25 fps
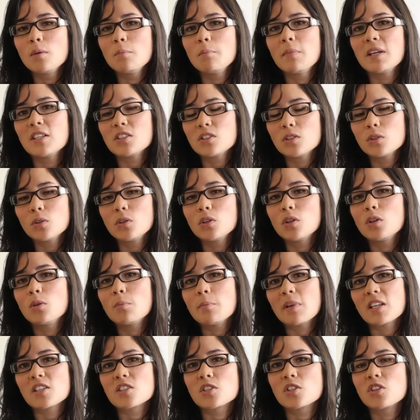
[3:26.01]
Make sure you
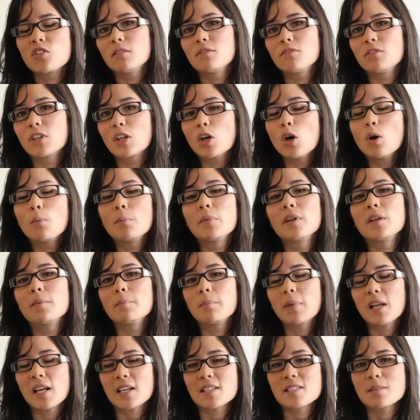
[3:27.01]
mention
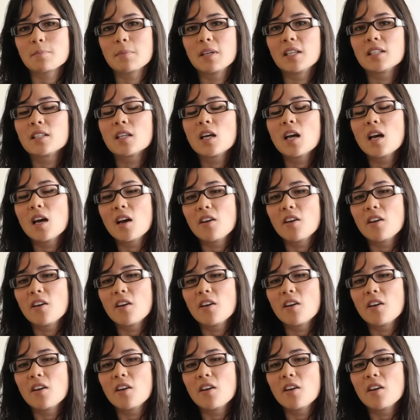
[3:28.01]
recombinant plasmid,